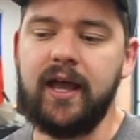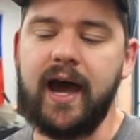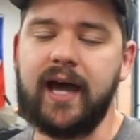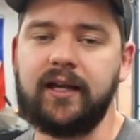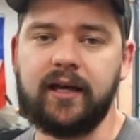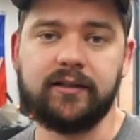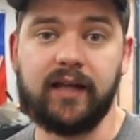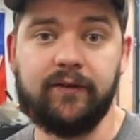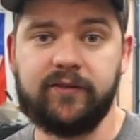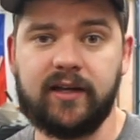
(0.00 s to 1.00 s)
I'd
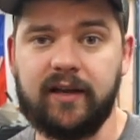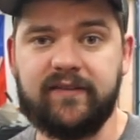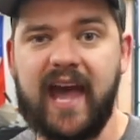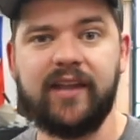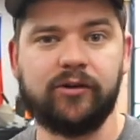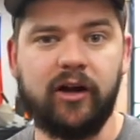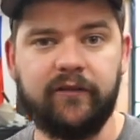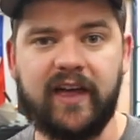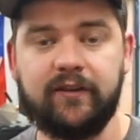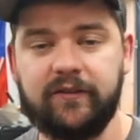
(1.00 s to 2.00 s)
love to kind of gather all
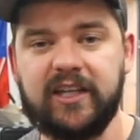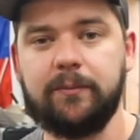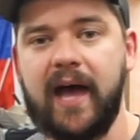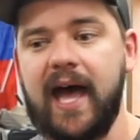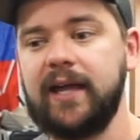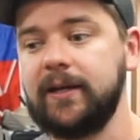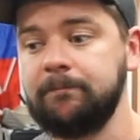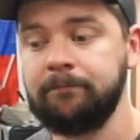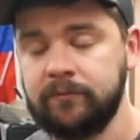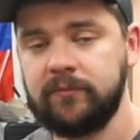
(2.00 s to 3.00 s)
of that feedback
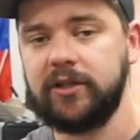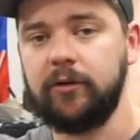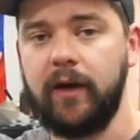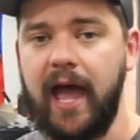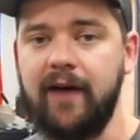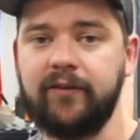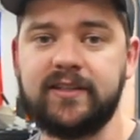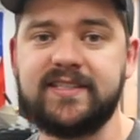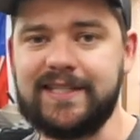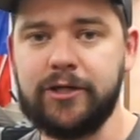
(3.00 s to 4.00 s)
and, you know, have it
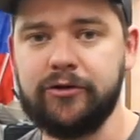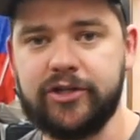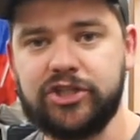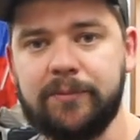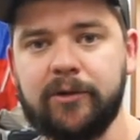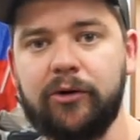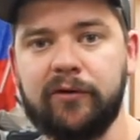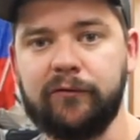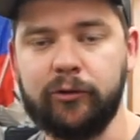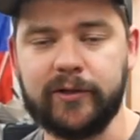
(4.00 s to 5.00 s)
steer the ship
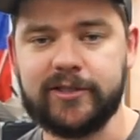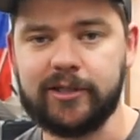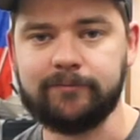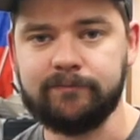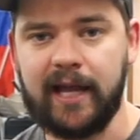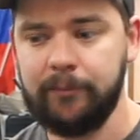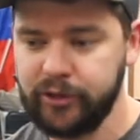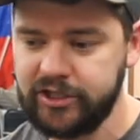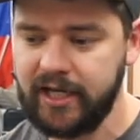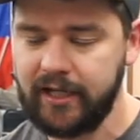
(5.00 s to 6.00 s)
going forward. So I
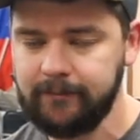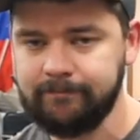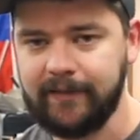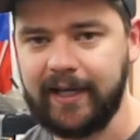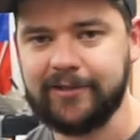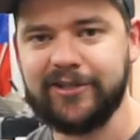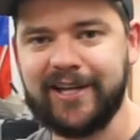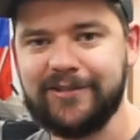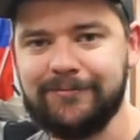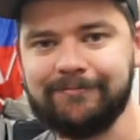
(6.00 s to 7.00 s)
appreciate it, and I'll see you
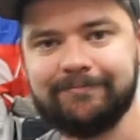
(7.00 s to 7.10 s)
guys soon.